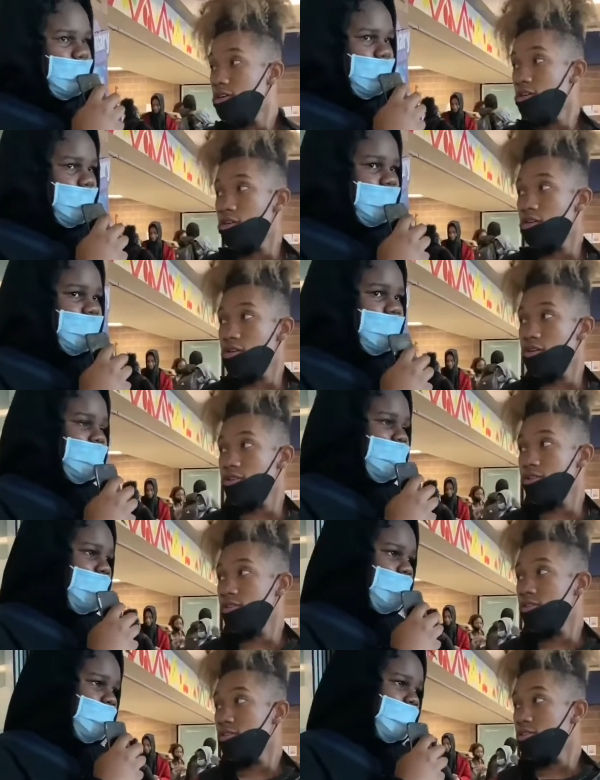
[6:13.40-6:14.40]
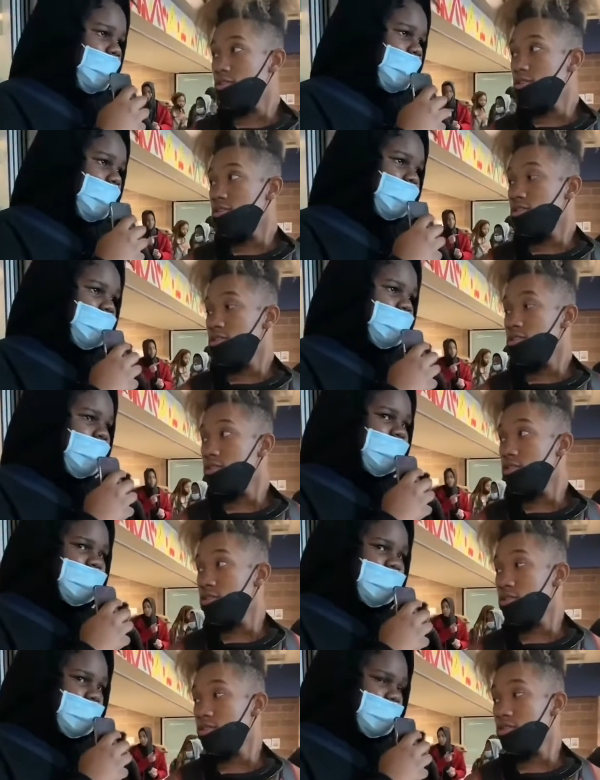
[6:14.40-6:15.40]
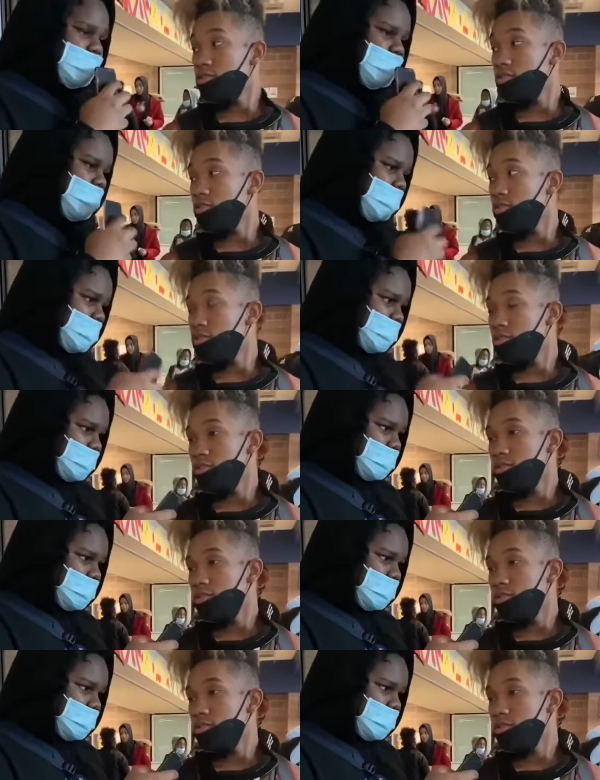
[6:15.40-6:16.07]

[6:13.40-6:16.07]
Speaker 1: so what's one thing you did that you never told your